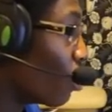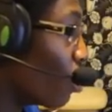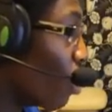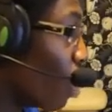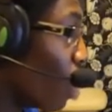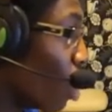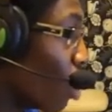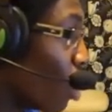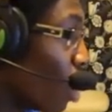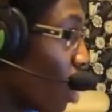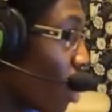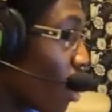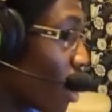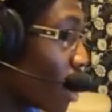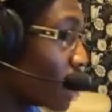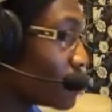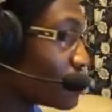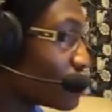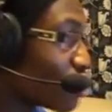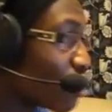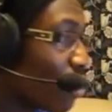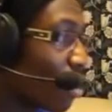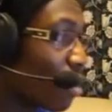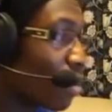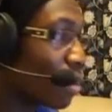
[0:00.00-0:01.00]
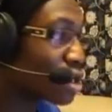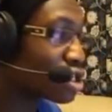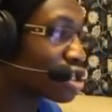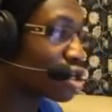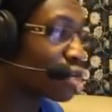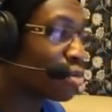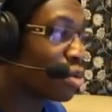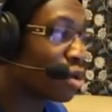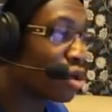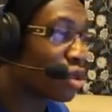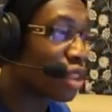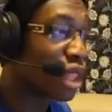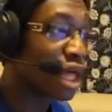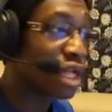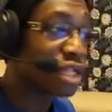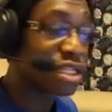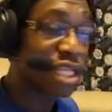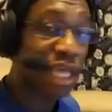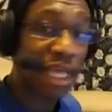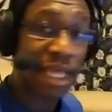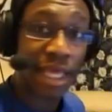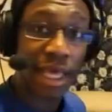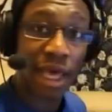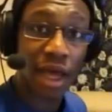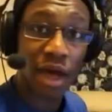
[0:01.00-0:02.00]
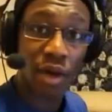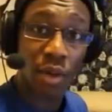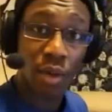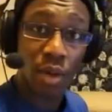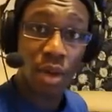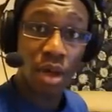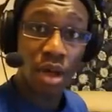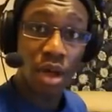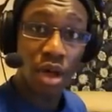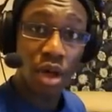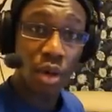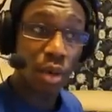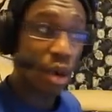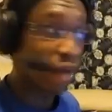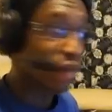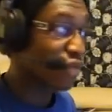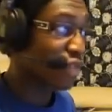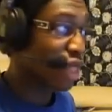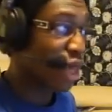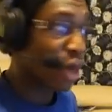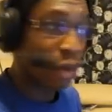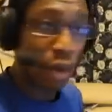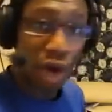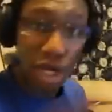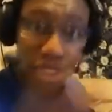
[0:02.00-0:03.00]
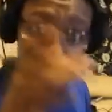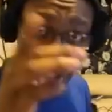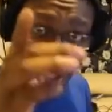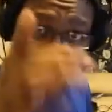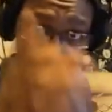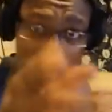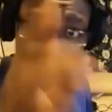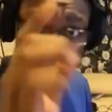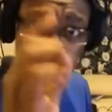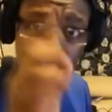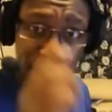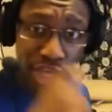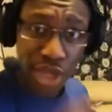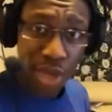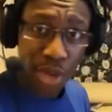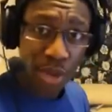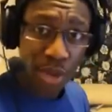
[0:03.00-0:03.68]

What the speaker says: Whoa, alright, someone must have put their dick out. Whatever that was, thank